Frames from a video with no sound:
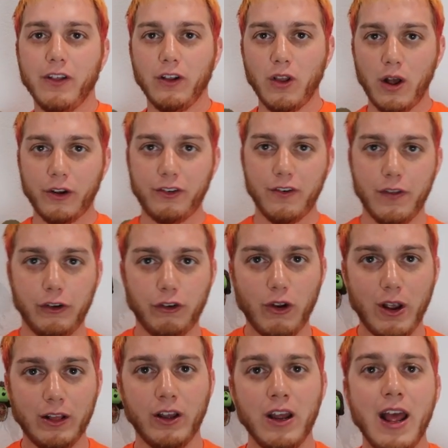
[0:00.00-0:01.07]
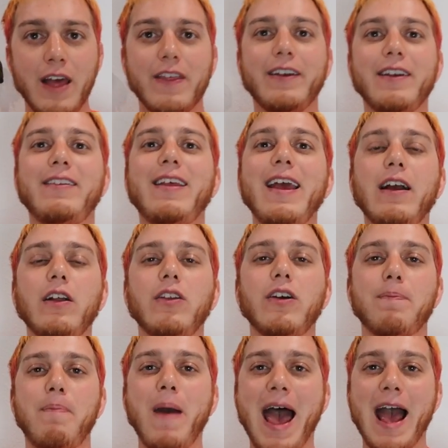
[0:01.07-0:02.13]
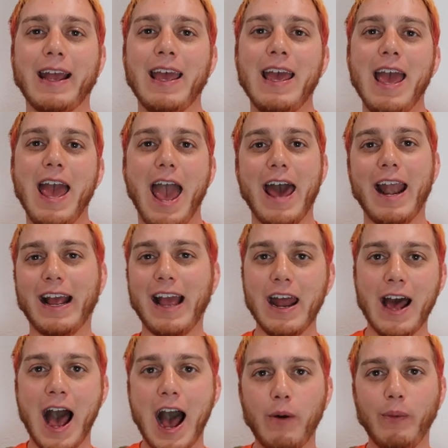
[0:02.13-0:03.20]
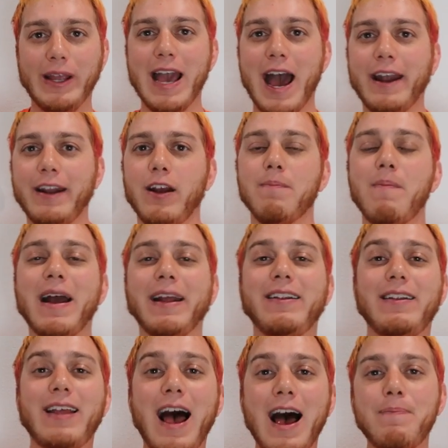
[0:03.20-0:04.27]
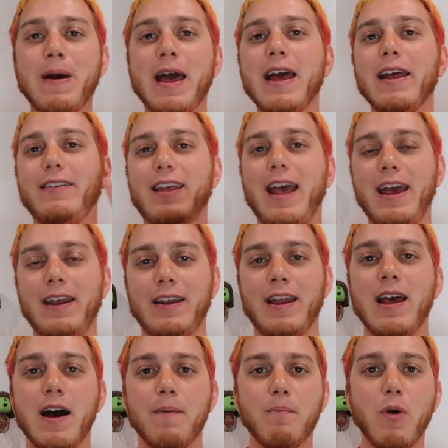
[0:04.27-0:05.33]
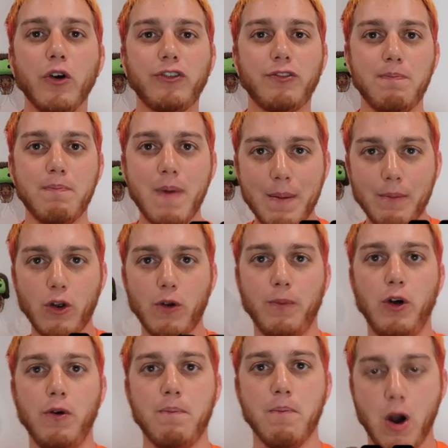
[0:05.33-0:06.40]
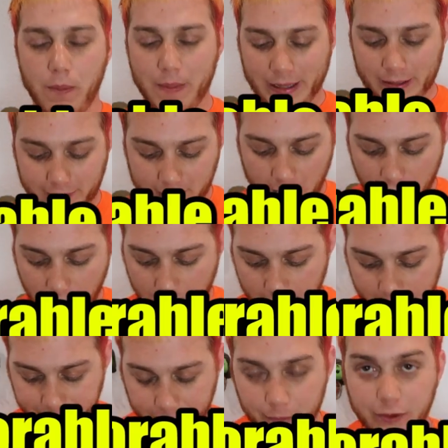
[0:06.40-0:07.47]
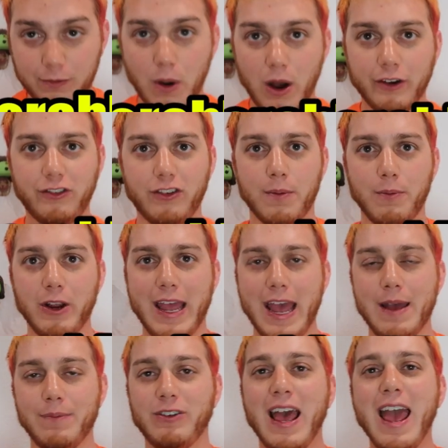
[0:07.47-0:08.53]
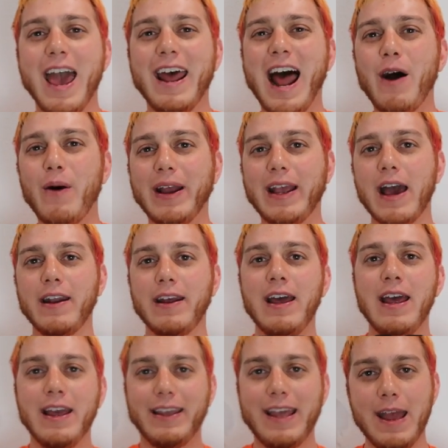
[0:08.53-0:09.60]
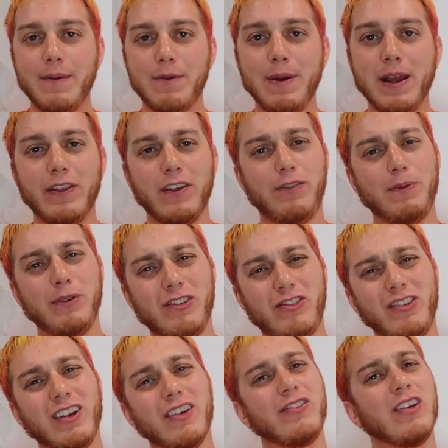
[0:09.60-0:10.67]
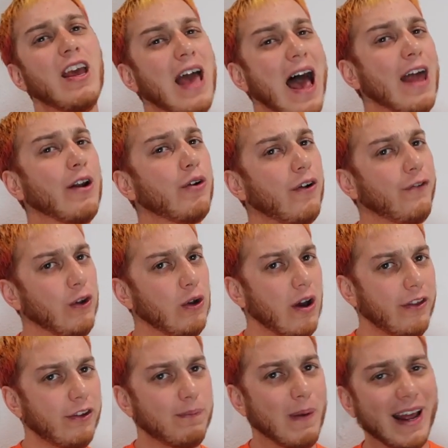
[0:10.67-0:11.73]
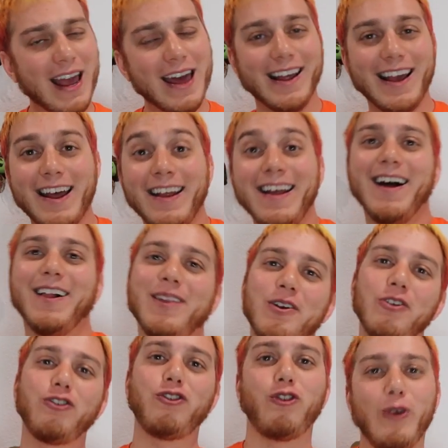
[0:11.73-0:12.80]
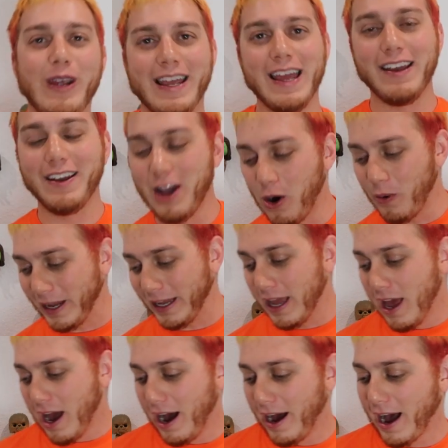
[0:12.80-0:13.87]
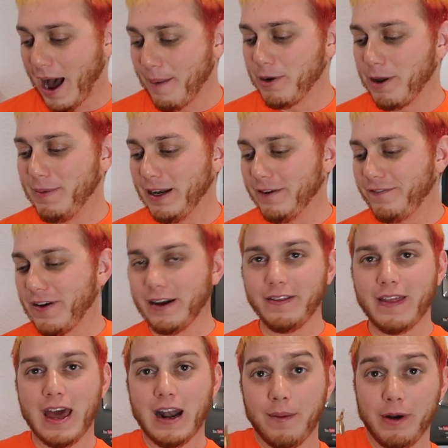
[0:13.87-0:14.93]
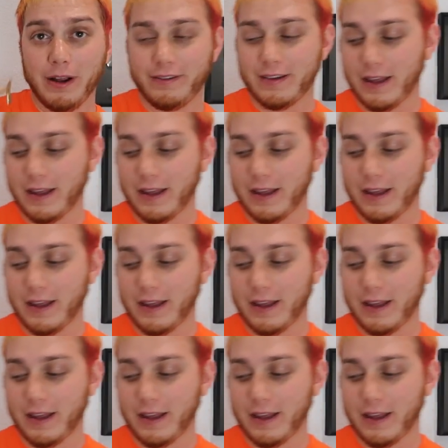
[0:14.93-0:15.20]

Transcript: the launch of the trailer than to take a look back at kind of how we got here. My top ten most memorable moments uh, from Smosh Summer Games, and how I kind of came to be in this position, because I don't know if you know this, but I kind of got a little streak going. Uh, I'm going to be defending that. I'm going